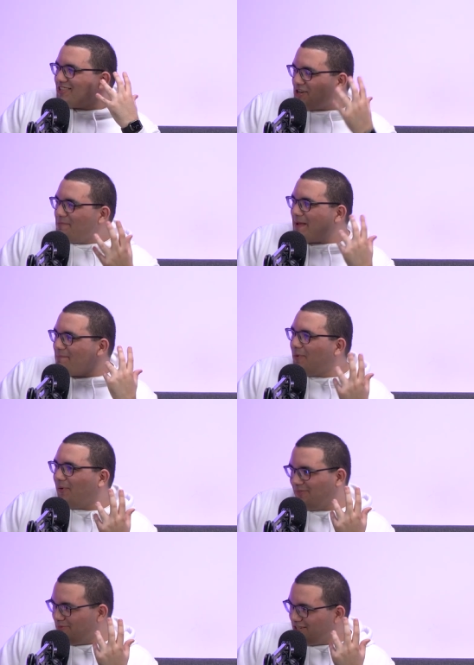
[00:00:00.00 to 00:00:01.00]
two
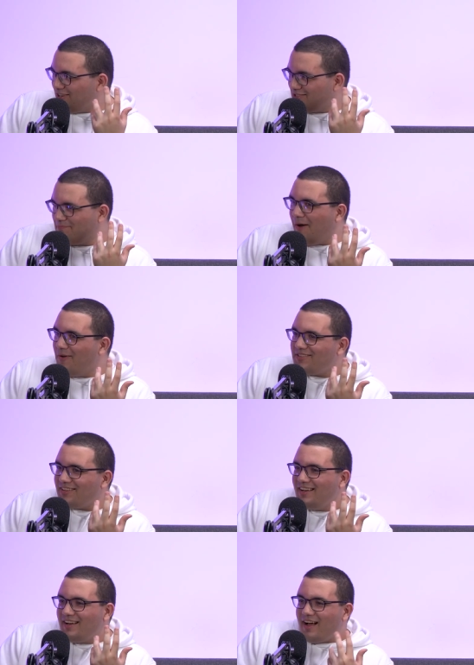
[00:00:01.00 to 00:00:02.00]
people which are
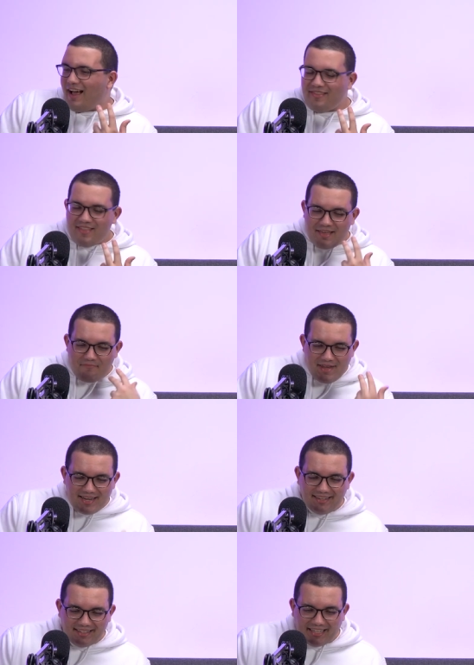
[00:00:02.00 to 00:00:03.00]
supposed and
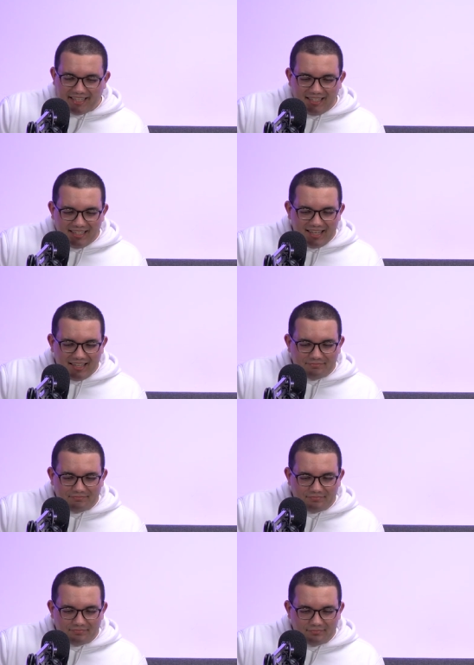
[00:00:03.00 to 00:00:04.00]
immediately
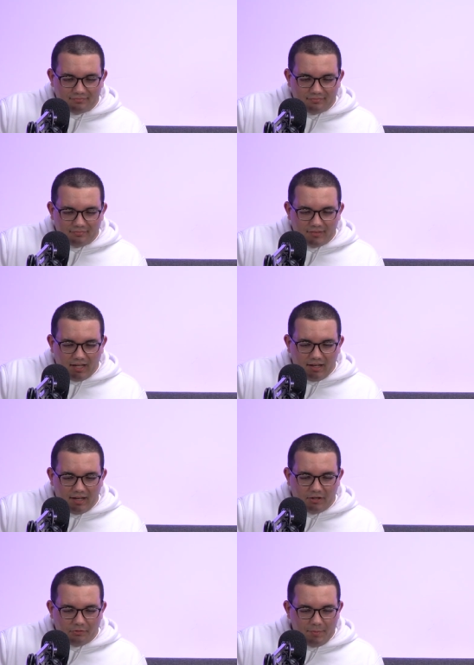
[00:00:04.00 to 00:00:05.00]
um
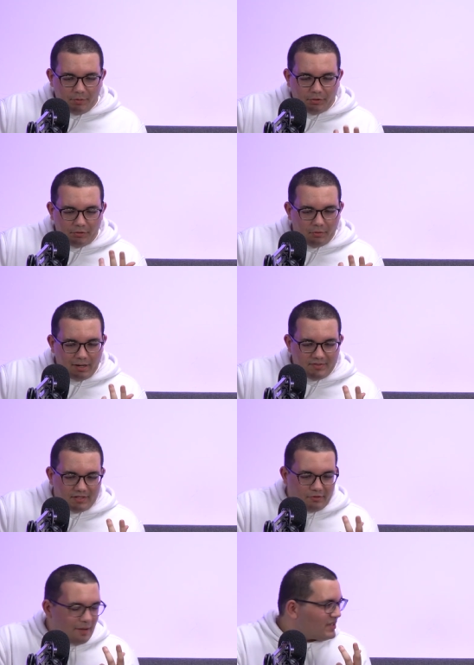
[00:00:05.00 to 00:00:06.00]
I can't remember who grabs
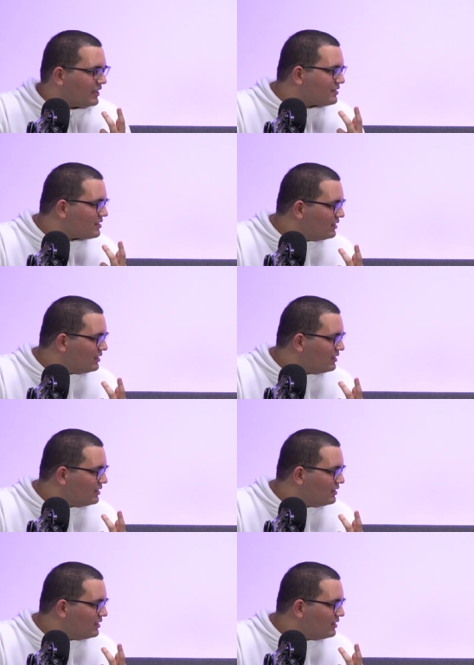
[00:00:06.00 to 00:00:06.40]
it, grabs it.